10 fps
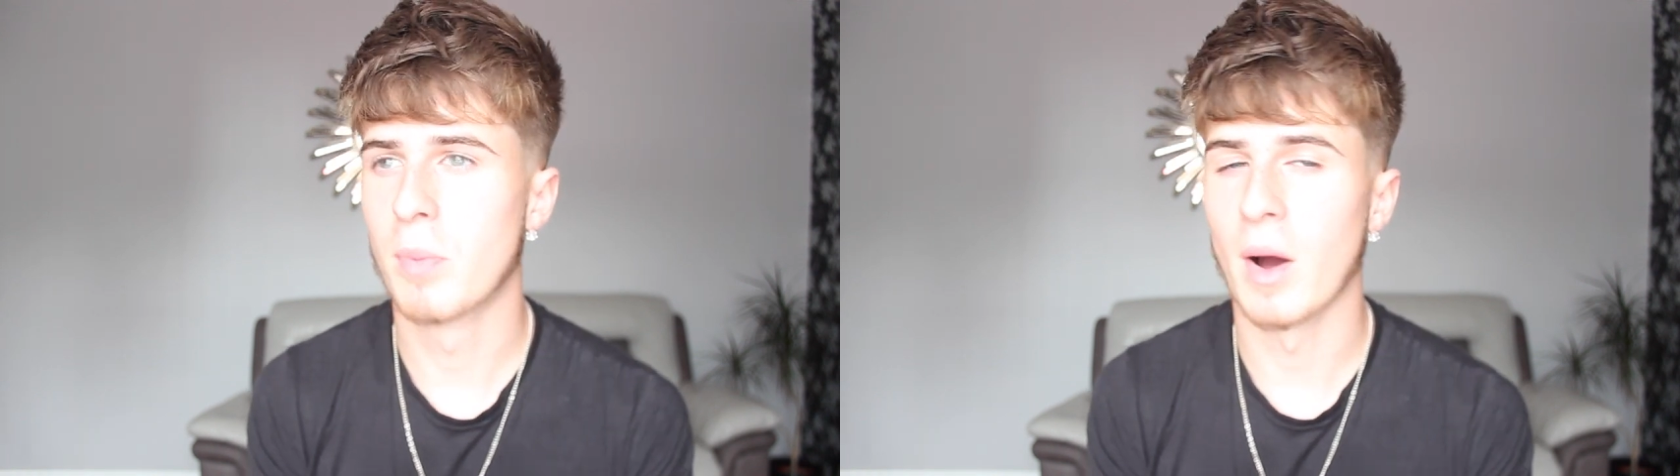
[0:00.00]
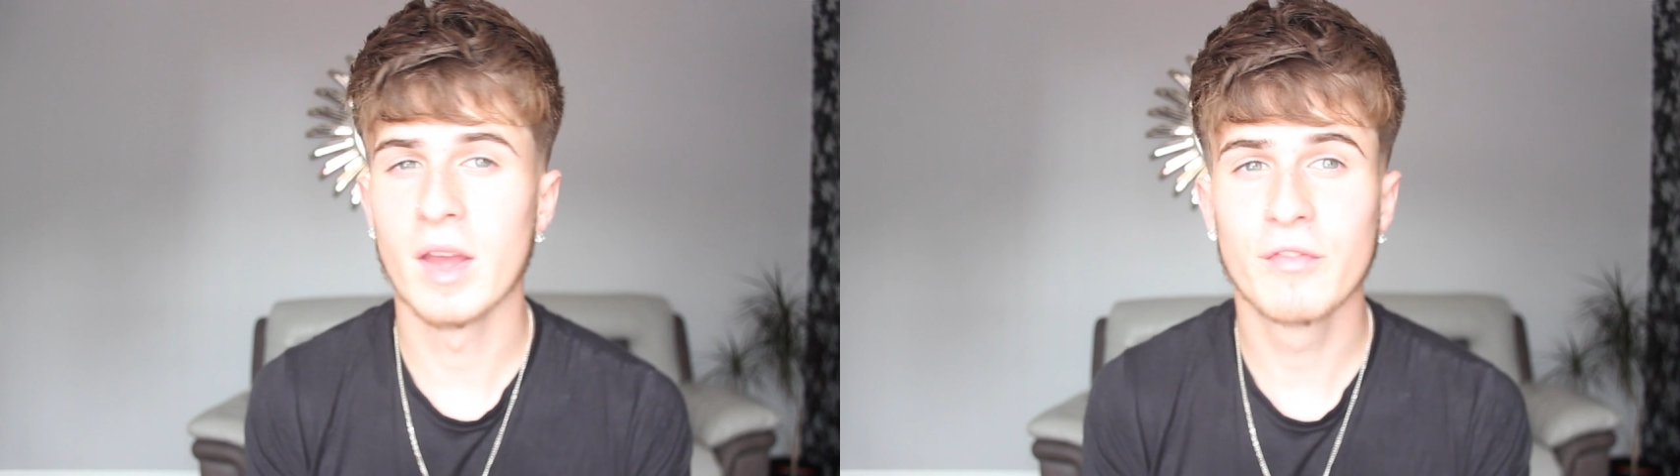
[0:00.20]

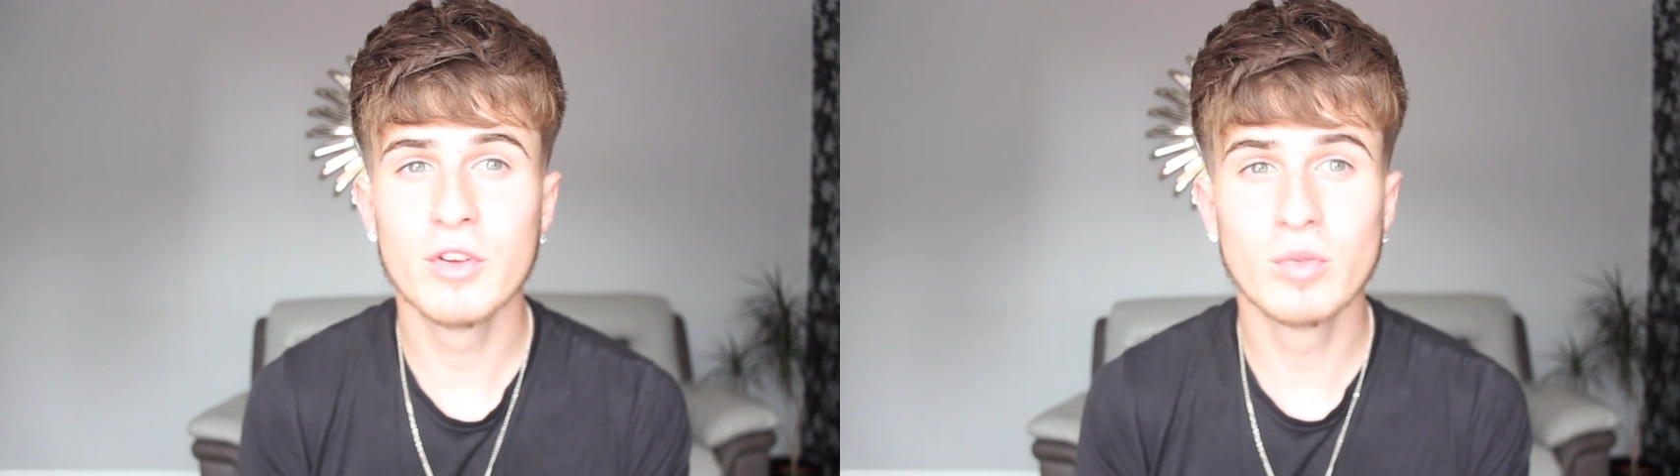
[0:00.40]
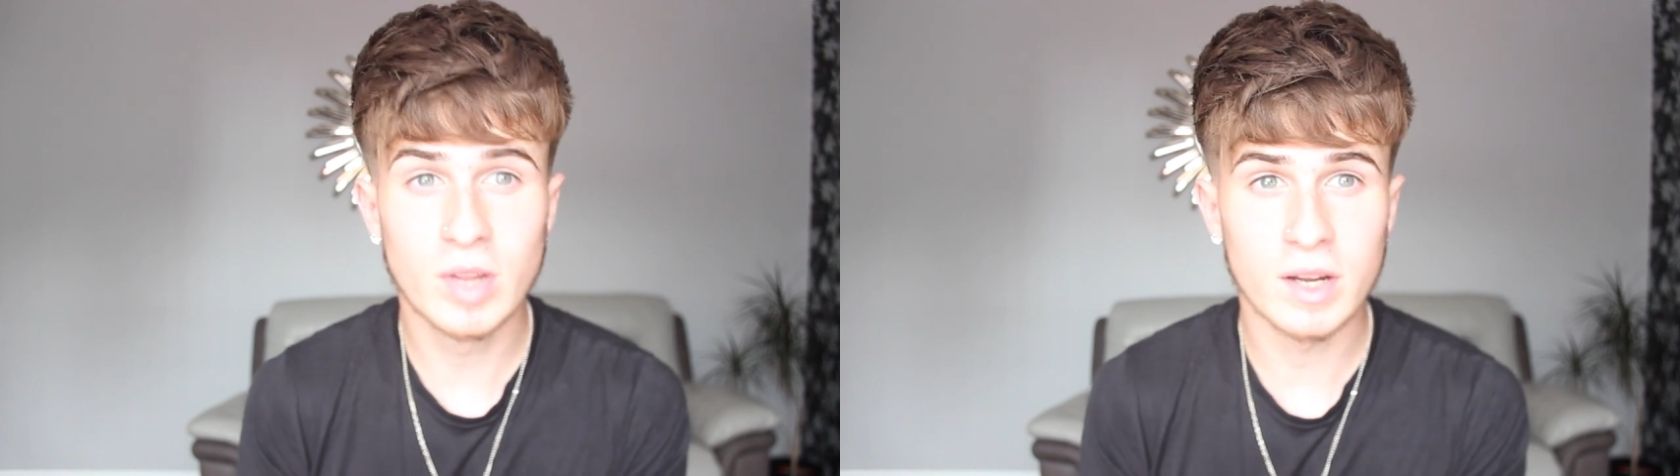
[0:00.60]
But if
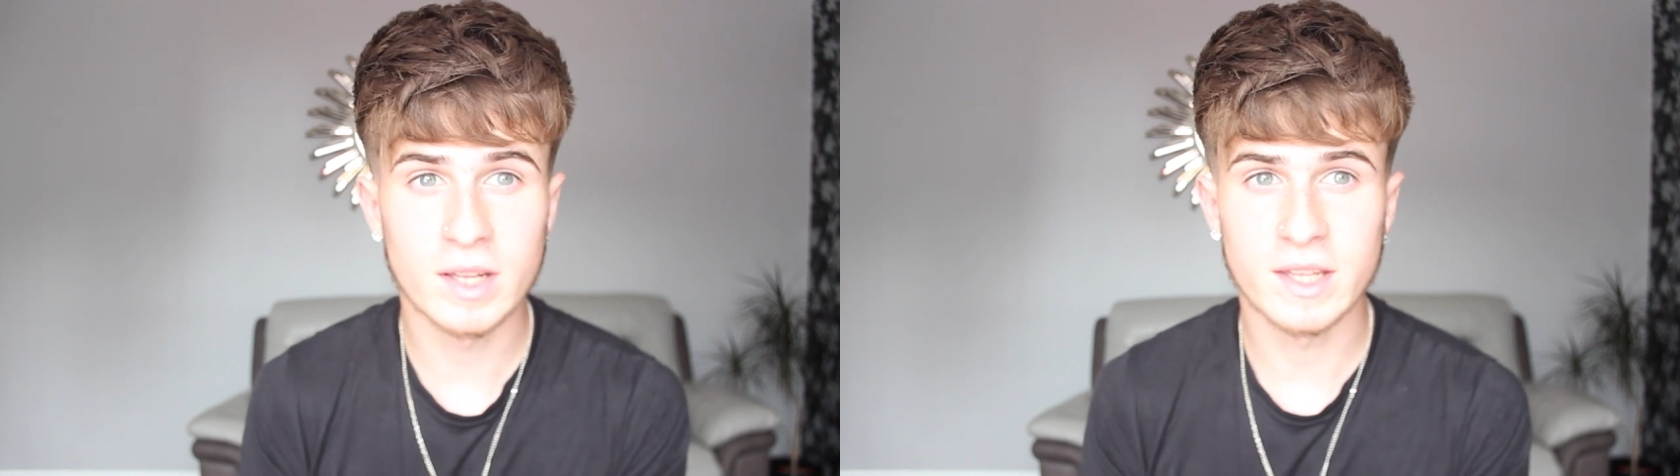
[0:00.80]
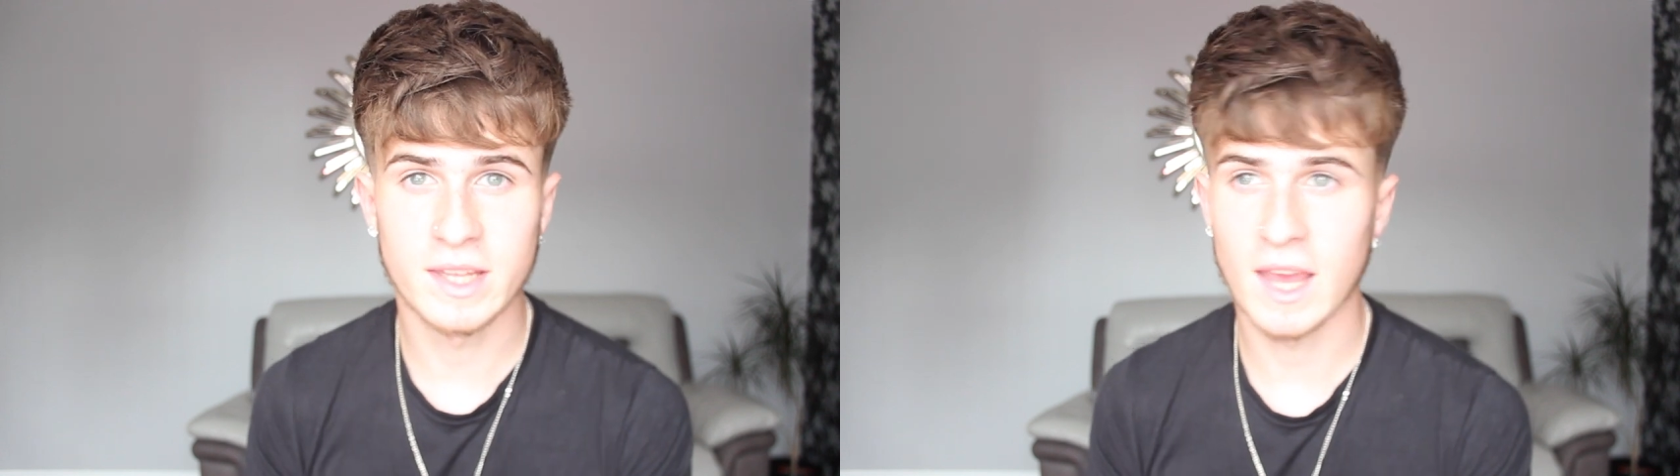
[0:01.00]
you
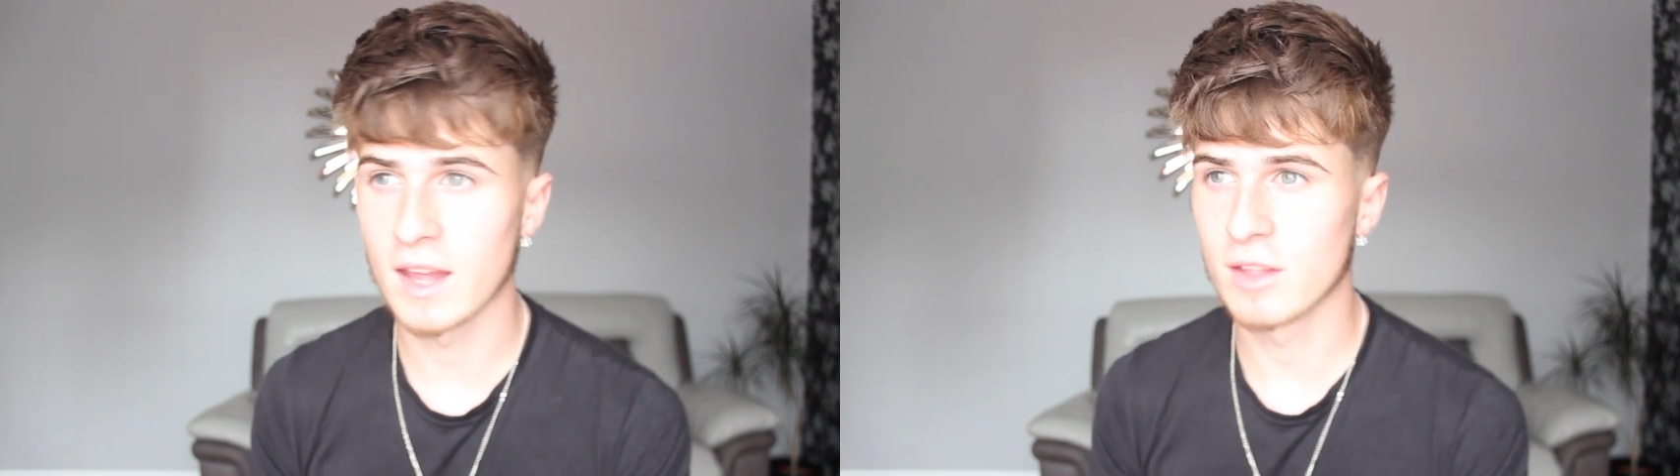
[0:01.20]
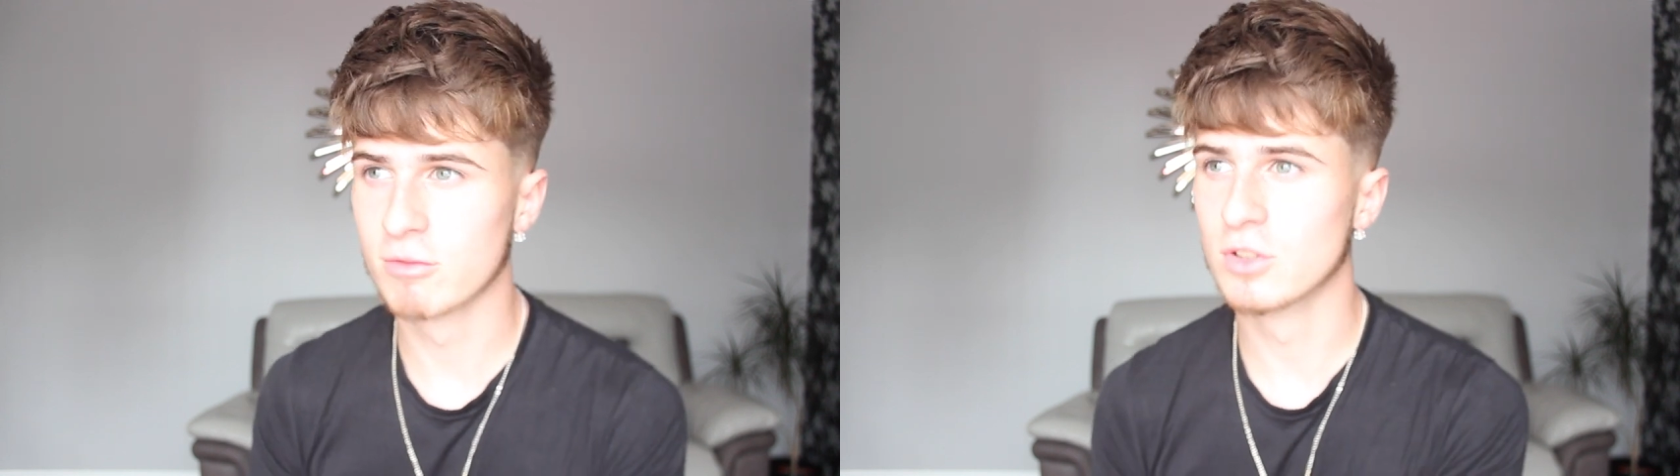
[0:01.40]
didn't
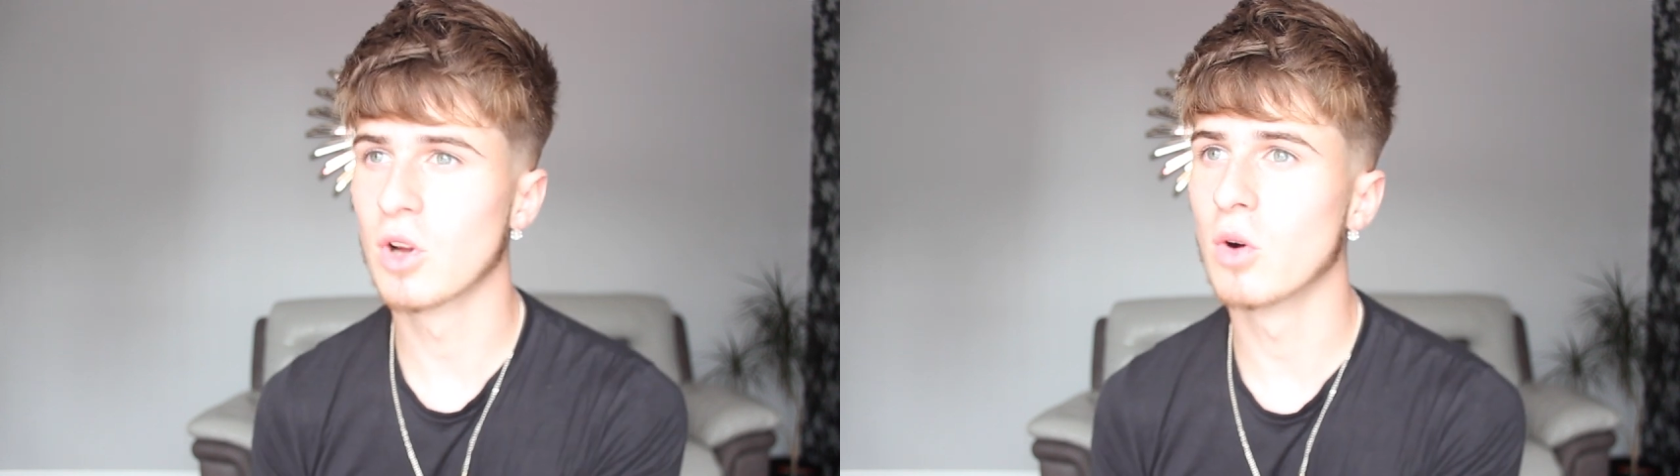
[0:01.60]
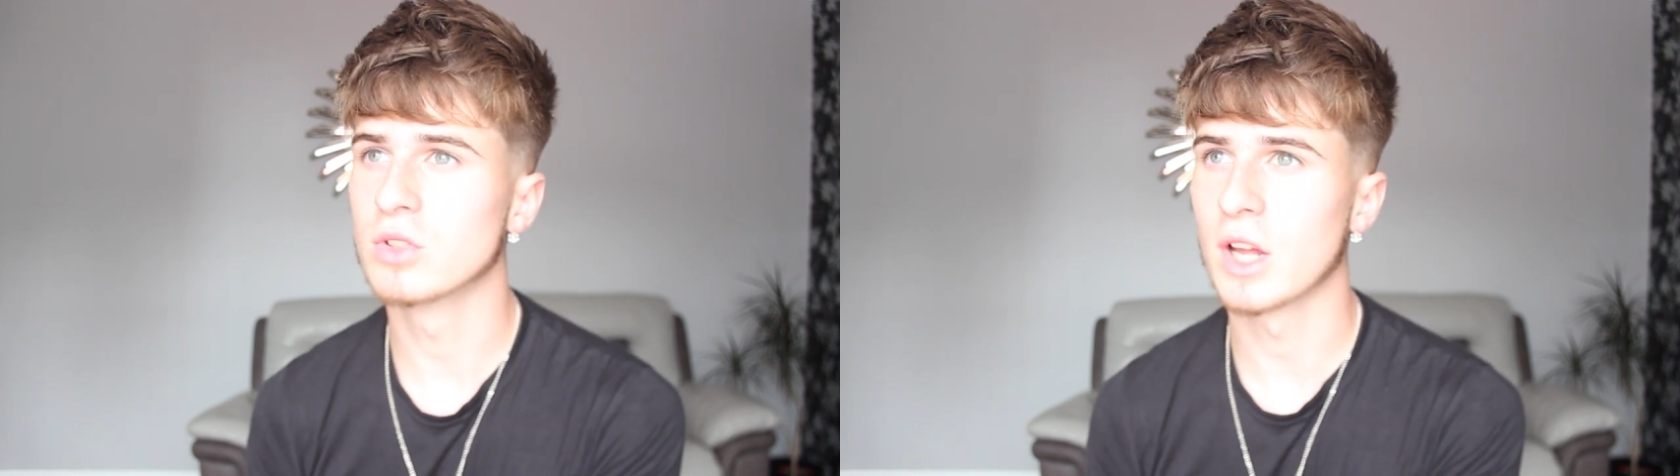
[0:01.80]
get the results